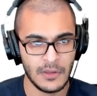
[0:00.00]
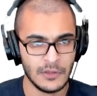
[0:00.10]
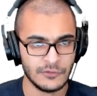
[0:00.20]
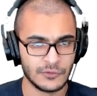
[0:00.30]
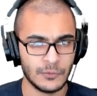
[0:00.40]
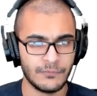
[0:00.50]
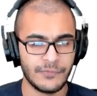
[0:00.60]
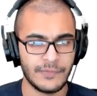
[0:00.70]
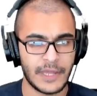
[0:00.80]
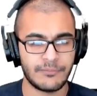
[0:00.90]
So
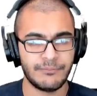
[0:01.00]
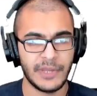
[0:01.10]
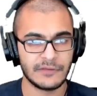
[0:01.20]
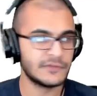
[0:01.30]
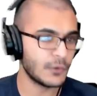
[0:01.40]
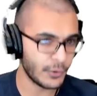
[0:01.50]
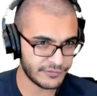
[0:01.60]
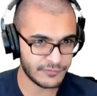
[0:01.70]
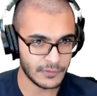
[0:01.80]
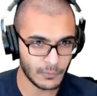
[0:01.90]
that begs the
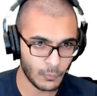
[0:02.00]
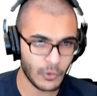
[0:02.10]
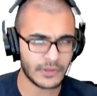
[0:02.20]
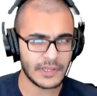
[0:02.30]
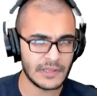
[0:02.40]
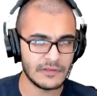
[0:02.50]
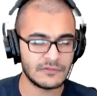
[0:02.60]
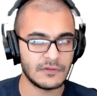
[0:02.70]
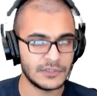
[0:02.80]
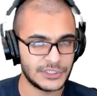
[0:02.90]
question, what
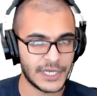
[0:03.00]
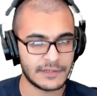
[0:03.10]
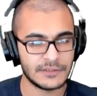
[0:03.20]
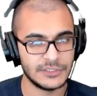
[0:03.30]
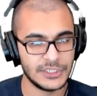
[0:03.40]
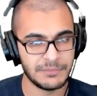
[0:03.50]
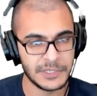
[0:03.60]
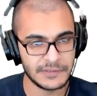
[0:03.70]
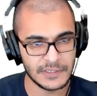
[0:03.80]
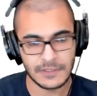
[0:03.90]
is
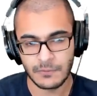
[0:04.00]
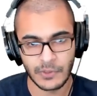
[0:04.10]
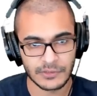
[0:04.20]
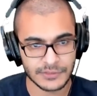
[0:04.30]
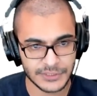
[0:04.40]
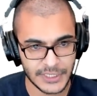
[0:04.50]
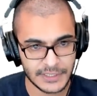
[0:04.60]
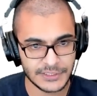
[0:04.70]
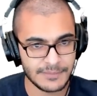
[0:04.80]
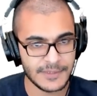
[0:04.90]
ChatGPT? Well,
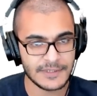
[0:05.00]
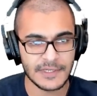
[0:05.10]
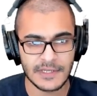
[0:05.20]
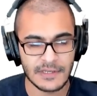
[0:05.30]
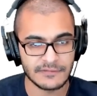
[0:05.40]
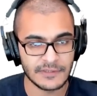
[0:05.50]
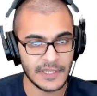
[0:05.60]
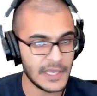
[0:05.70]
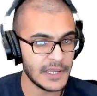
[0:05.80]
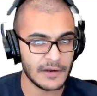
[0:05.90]
ChatGPT is an
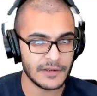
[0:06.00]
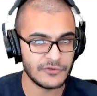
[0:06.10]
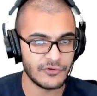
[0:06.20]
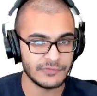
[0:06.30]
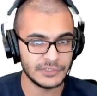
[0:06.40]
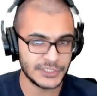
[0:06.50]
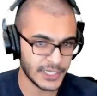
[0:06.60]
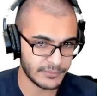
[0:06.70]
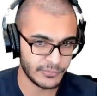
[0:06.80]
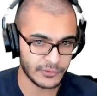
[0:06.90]
AI-driven
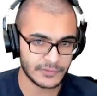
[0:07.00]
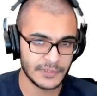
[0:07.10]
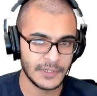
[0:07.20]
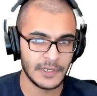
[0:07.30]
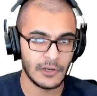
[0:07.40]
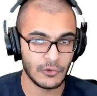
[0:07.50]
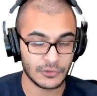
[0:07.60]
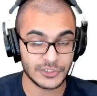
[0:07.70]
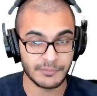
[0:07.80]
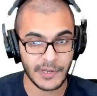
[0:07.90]
chatbot
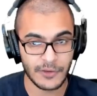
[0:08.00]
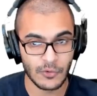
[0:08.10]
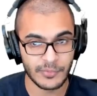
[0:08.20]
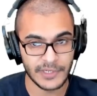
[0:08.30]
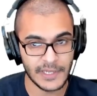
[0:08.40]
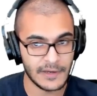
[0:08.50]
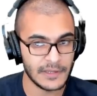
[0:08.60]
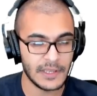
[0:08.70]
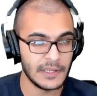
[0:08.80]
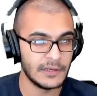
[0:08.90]
launched by
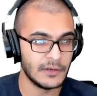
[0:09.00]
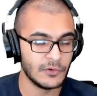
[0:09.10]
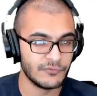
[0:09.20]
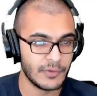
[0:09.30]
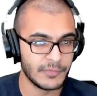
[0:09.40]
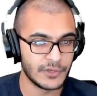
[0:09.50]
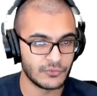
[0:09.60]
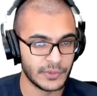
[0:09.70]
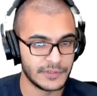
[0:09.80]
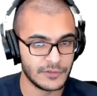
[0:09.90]
OpenAI in November
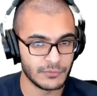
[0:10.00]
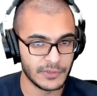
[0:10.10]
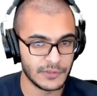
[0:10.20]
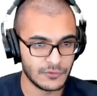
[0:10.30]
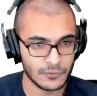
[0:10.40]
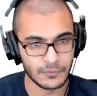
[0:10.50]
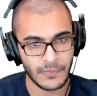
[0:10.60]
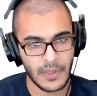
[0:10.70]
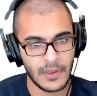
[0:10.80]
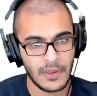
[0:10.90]
2022.
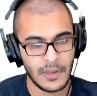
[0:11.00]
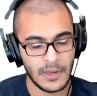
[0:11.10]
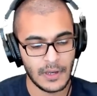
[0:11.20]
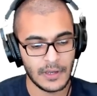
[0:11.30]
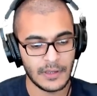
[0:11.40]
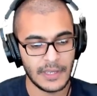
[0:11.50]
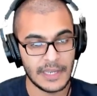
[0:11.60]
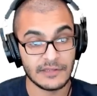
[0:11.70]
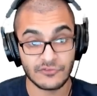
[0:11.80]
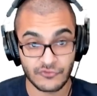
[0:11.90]

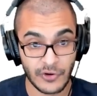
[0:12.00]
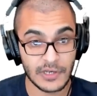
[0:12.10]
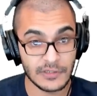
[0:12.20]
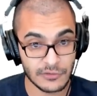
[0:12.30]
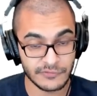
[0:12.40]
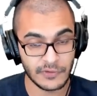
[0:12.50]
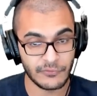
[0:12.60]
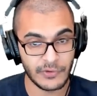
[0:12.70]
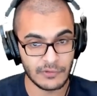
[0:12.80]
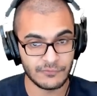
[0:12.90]
It is trained using
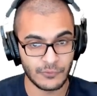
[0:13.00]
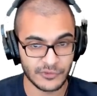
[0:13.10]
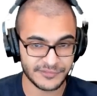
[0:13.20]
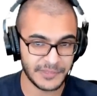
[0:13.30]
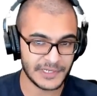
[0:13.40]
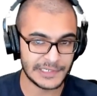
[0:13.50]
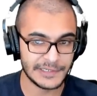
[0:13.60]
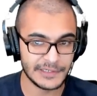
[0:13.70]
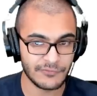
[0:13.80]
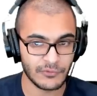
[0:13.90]
reinforcement
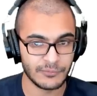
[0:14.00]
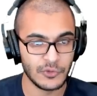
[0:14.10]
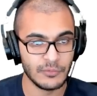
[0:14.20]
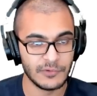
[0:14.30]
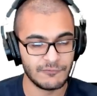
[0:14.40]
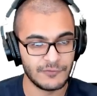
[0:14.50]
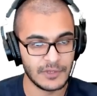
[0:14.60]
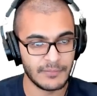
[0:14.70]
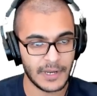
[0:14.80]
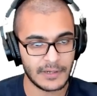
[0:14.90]
learning from human
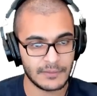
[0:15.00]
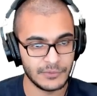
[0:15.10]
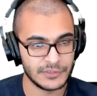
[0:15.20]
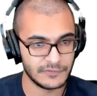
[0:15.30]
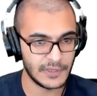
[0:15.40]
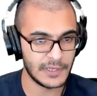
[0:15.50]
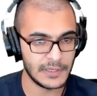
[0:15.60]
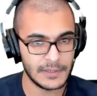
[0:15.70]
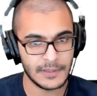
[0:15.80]
feedback, which is a